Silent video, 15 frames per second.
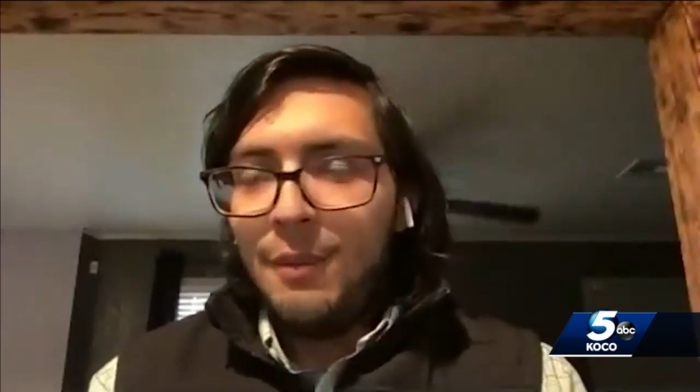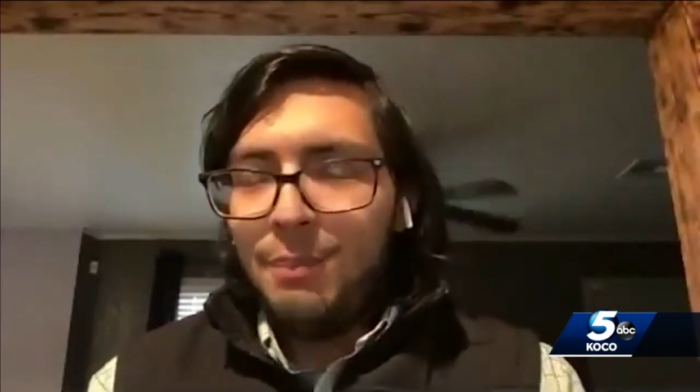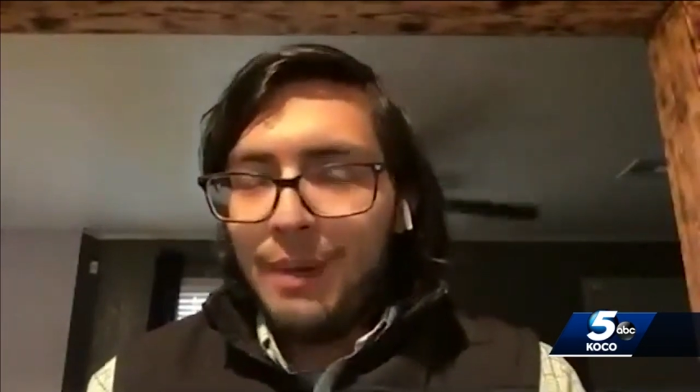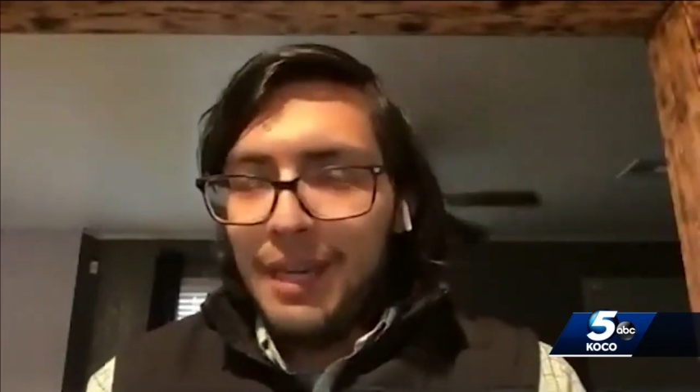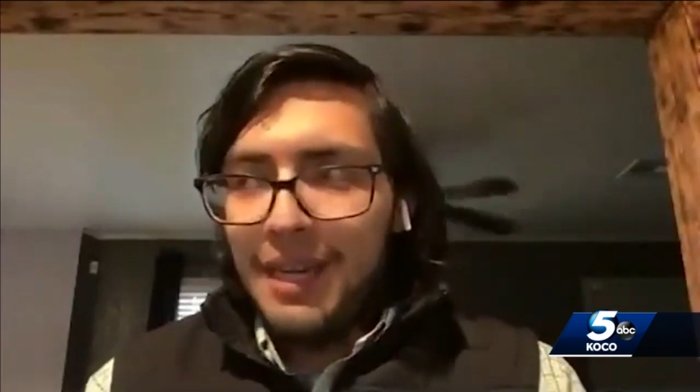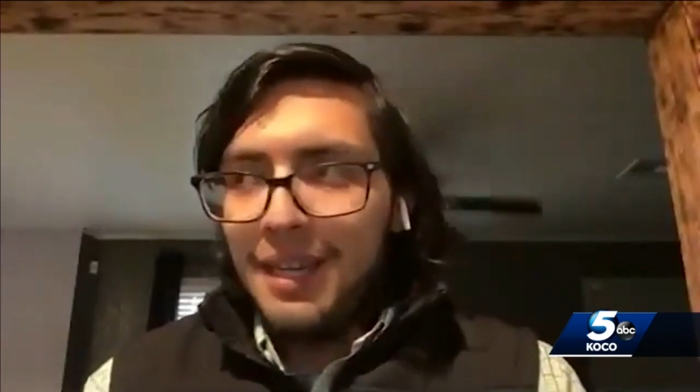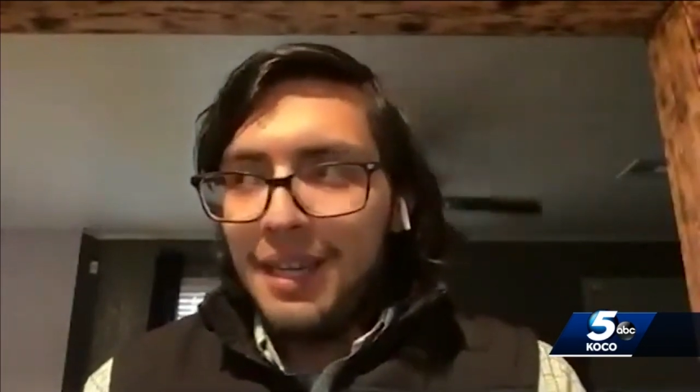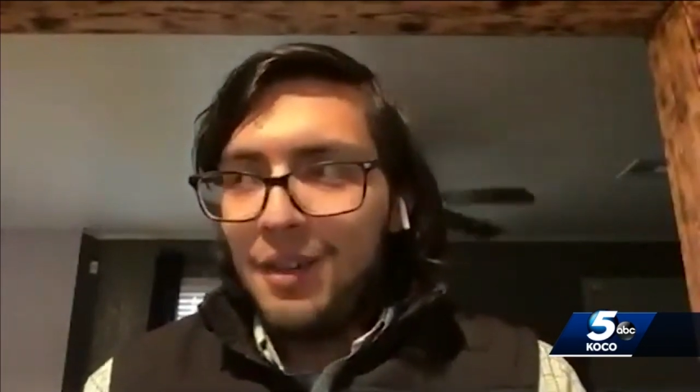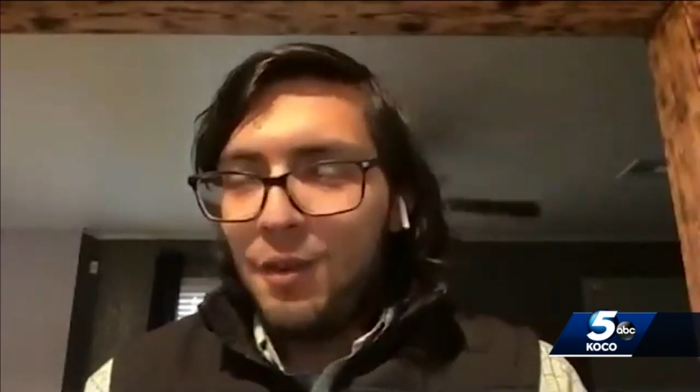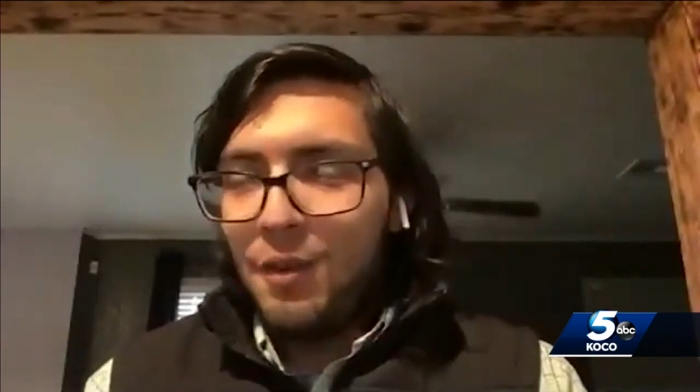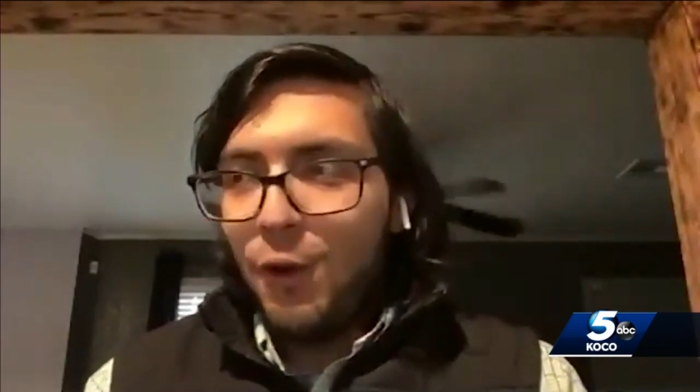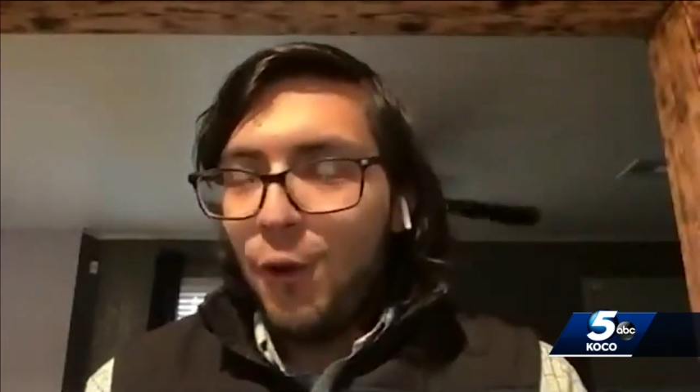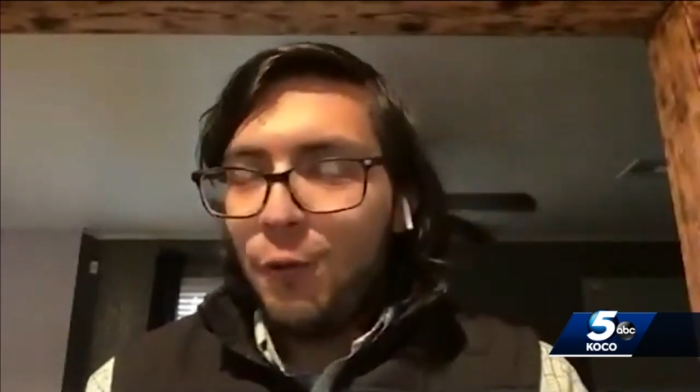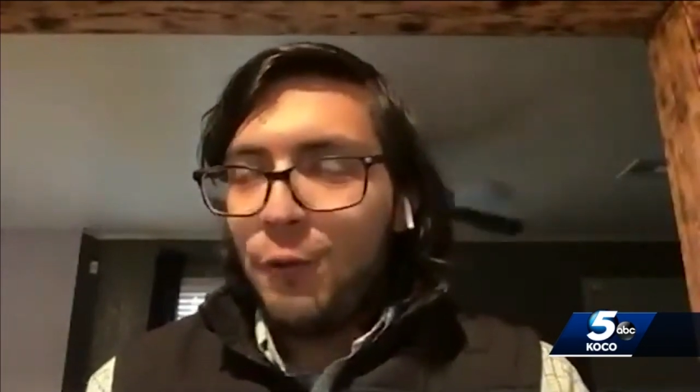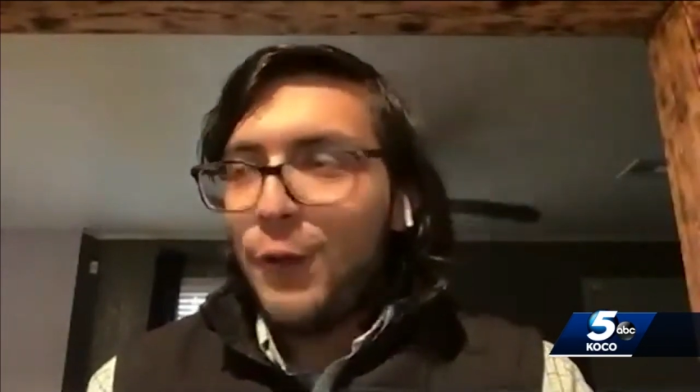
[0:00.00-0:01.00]
but
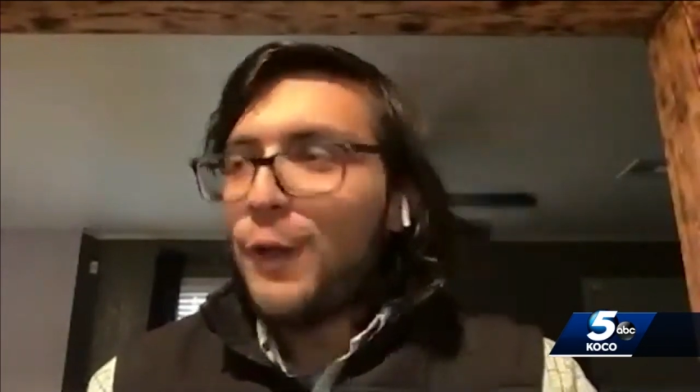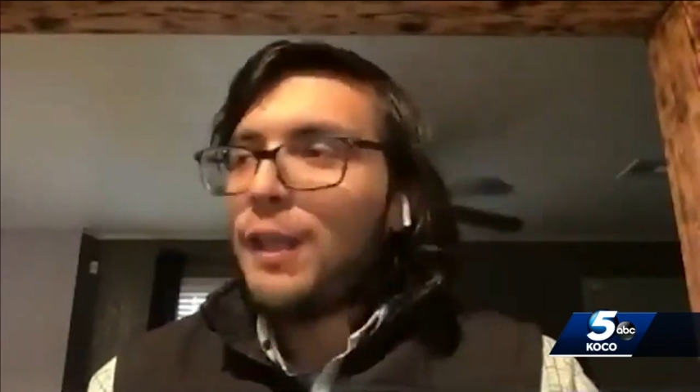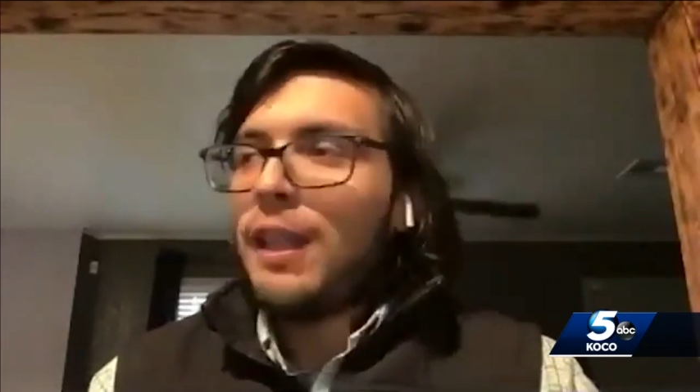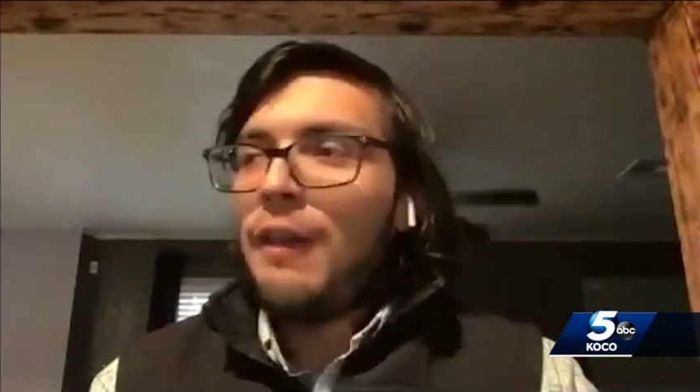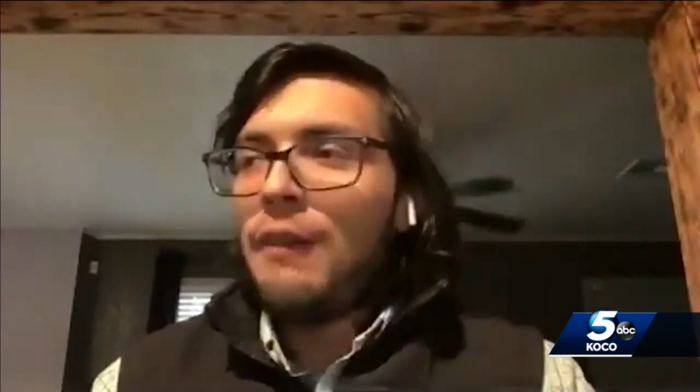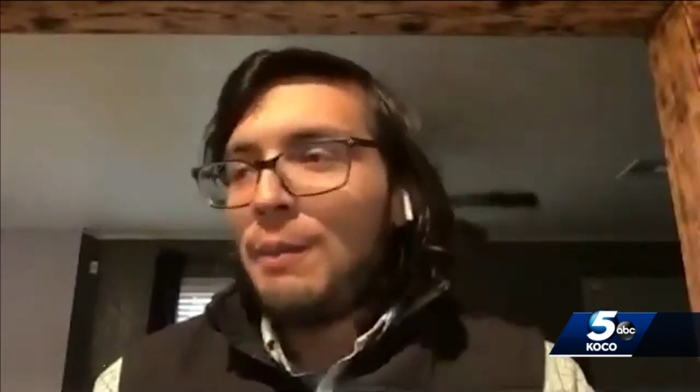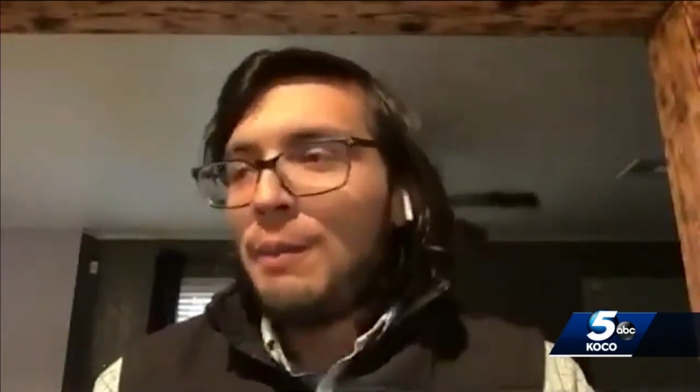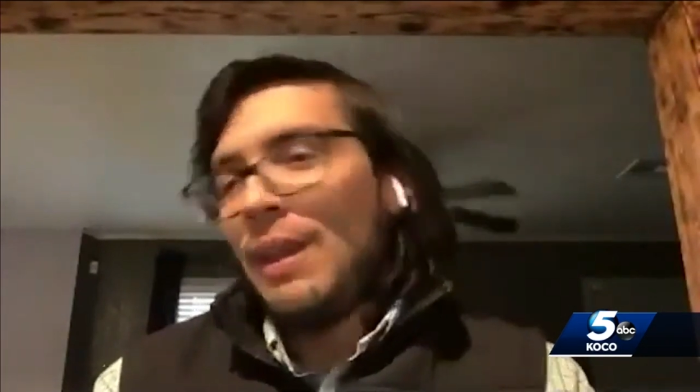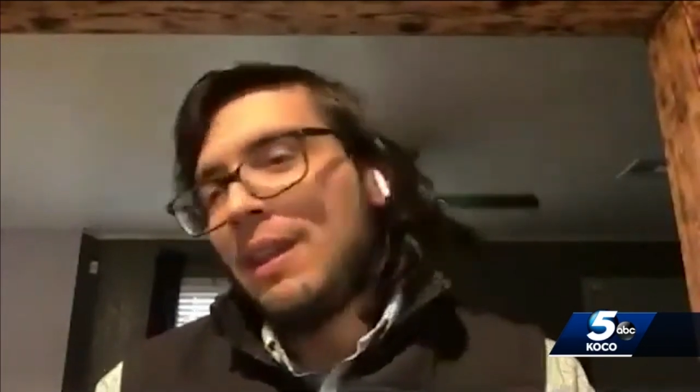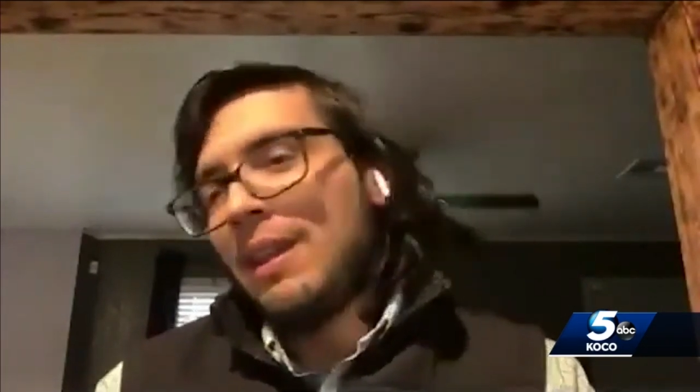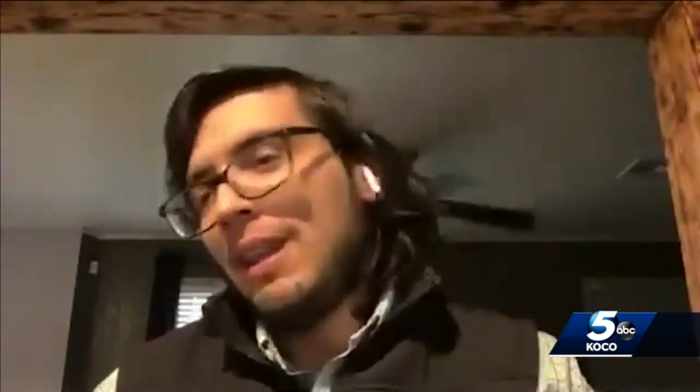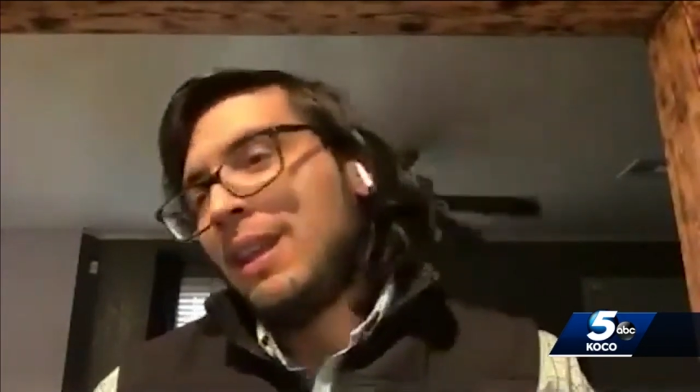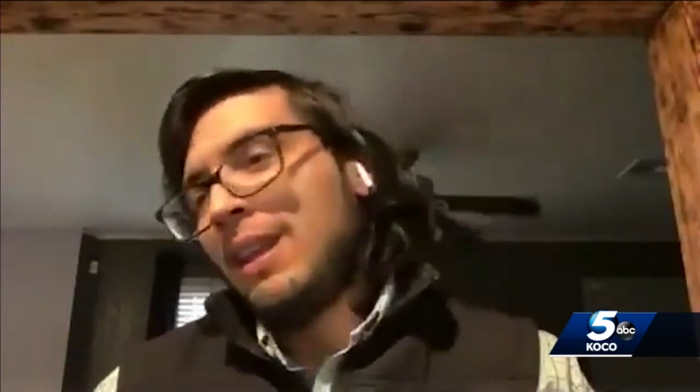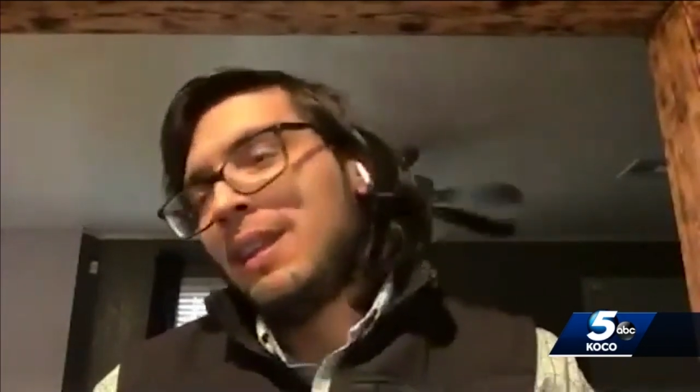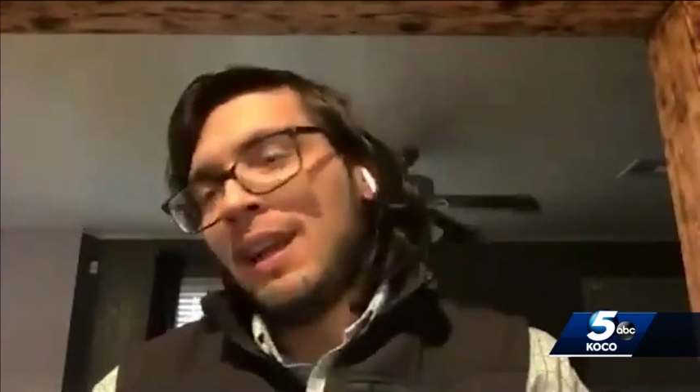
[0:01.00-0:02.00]
over 11
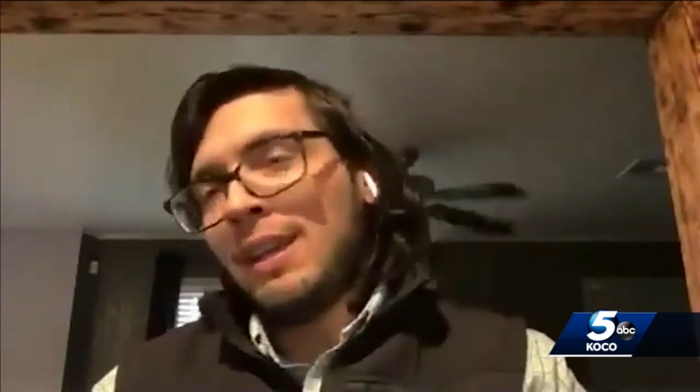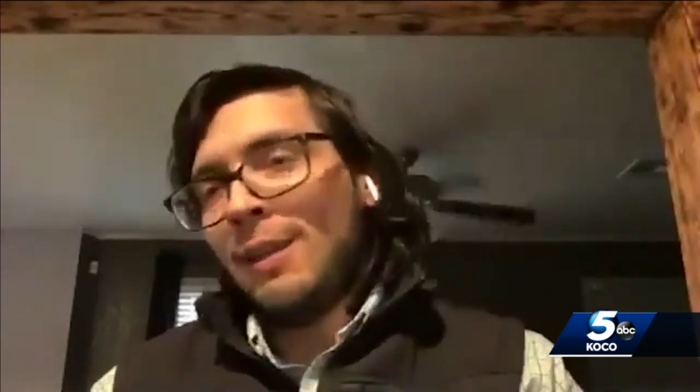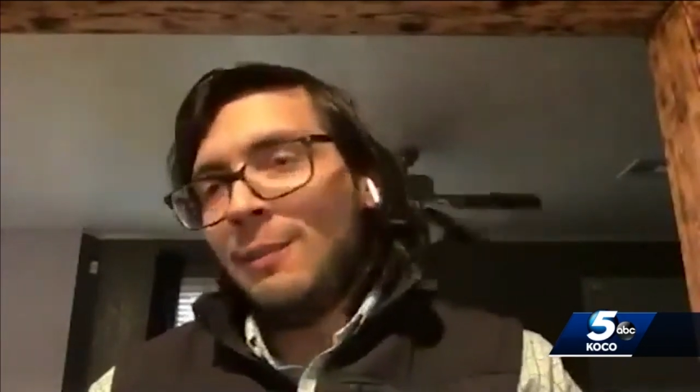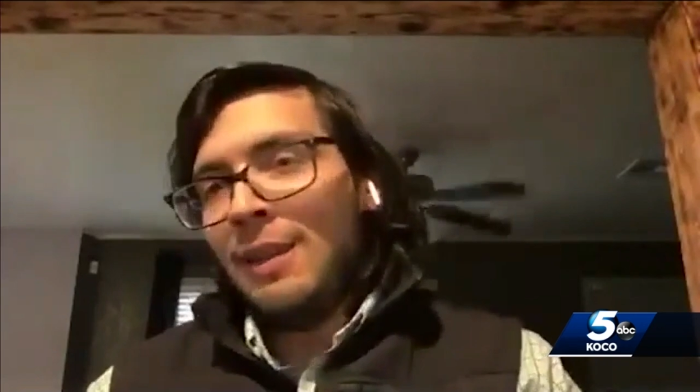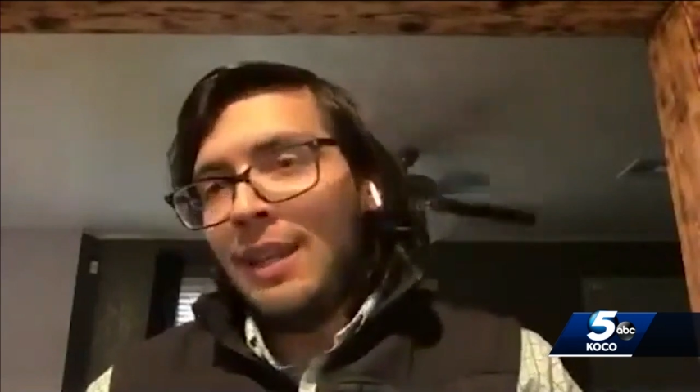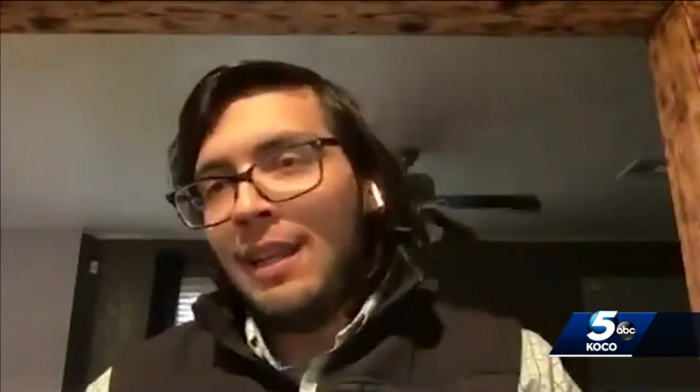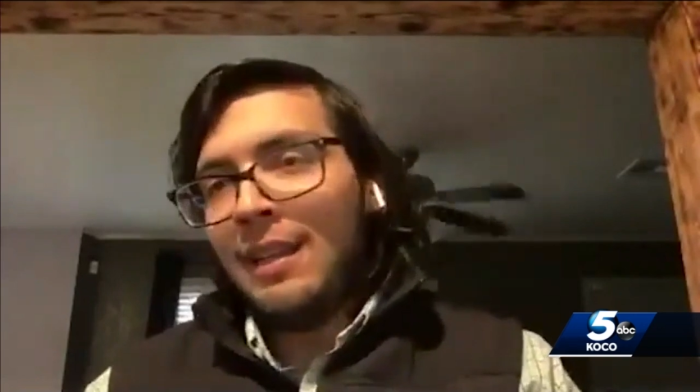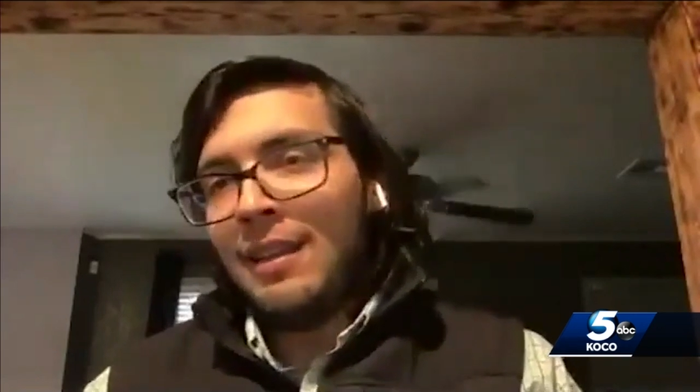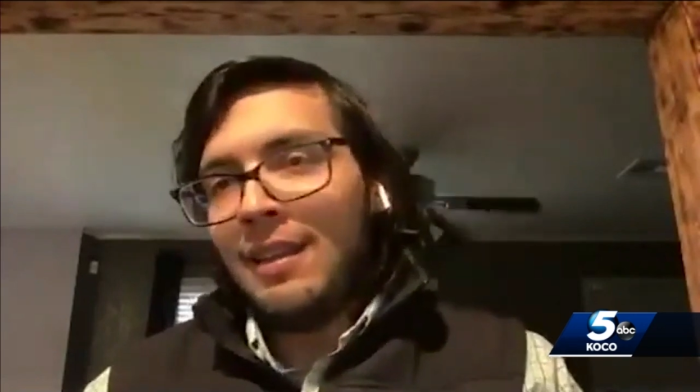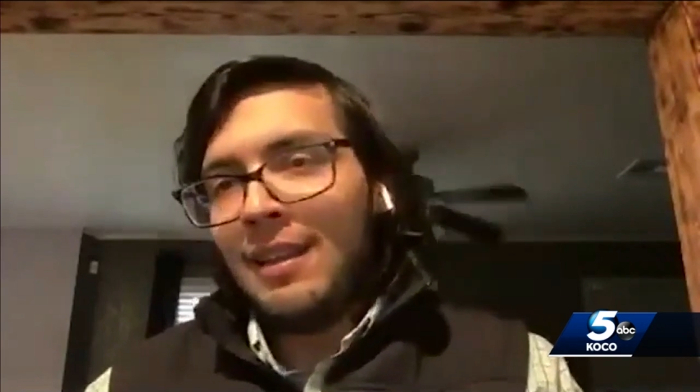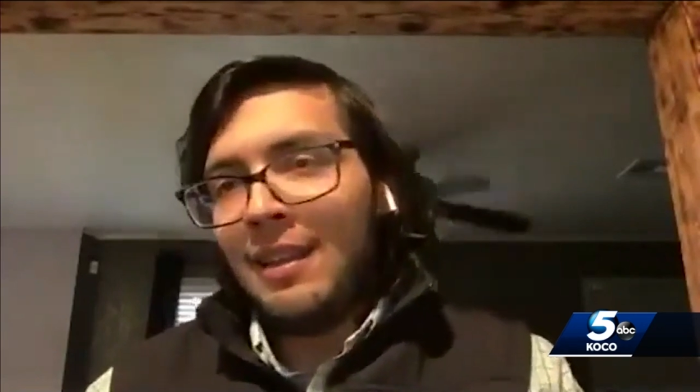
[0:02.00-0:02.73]
million undocumented